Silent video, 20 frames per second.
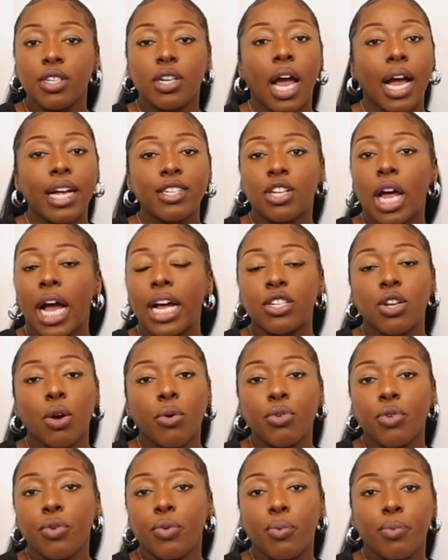I
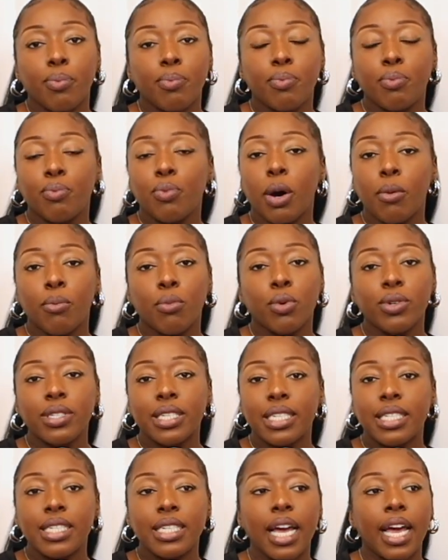don't know what more
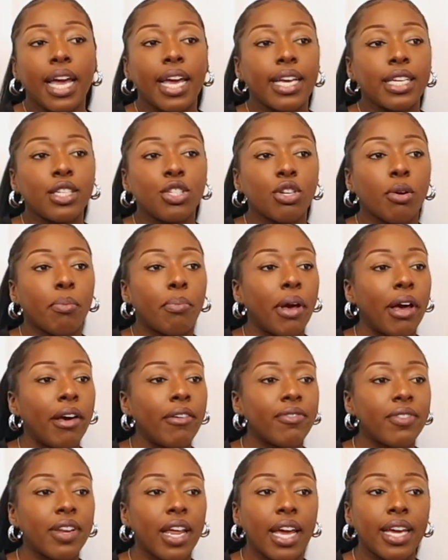to say. It's your
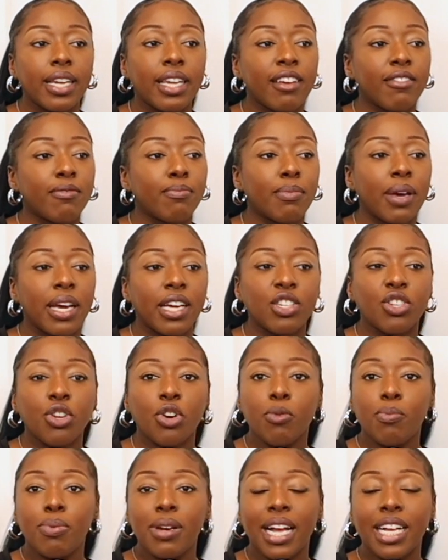birthday. They've made
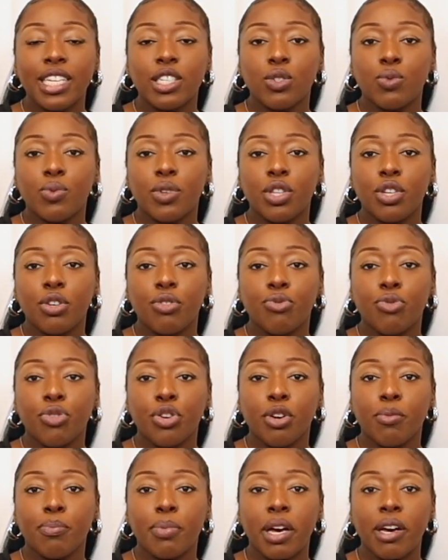no plans with you for
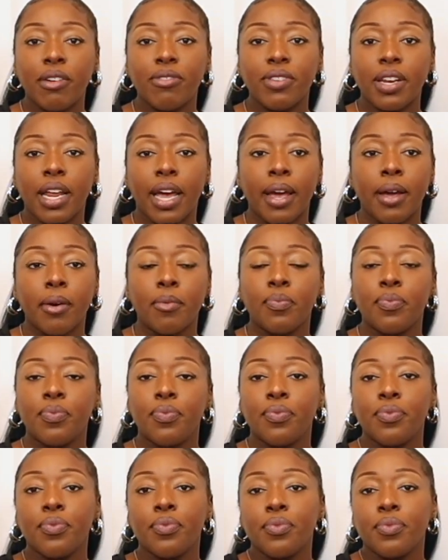your birthday.
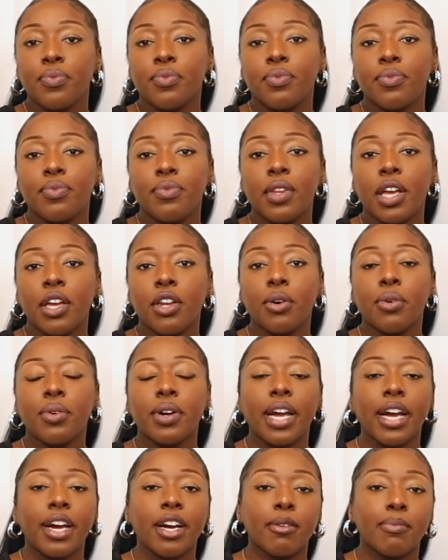They don't
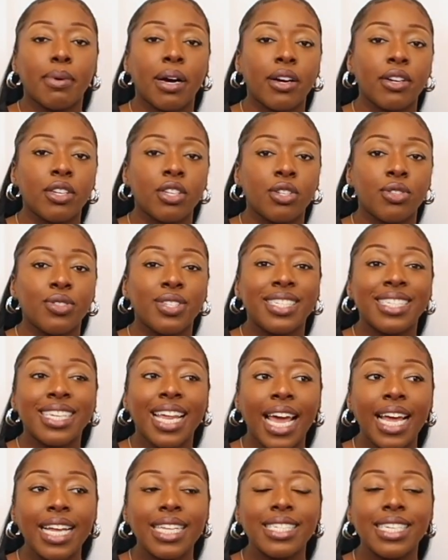care about you.
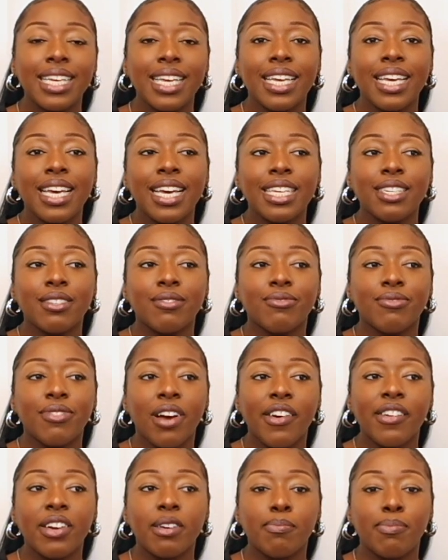Dating is
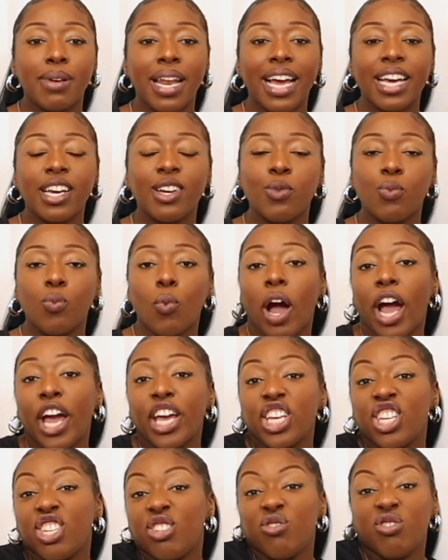very black and
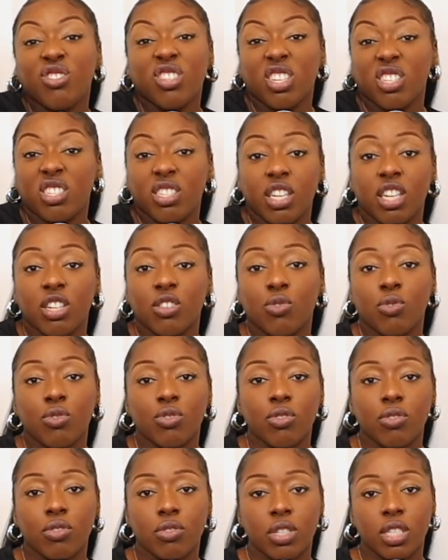white. You just
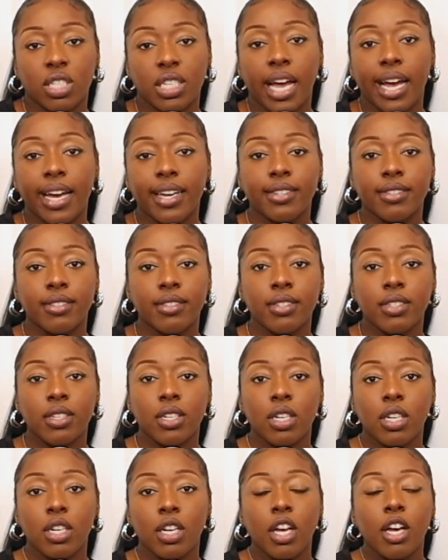ignored all the signs.
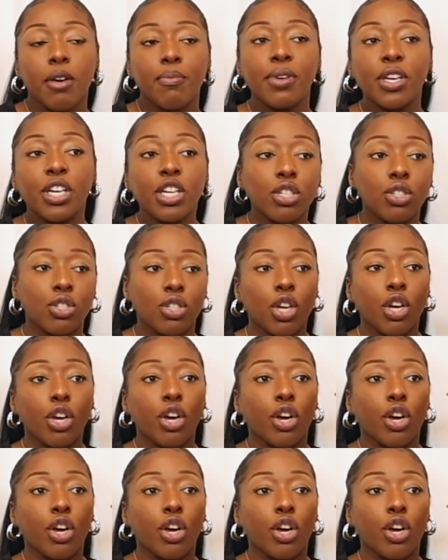Because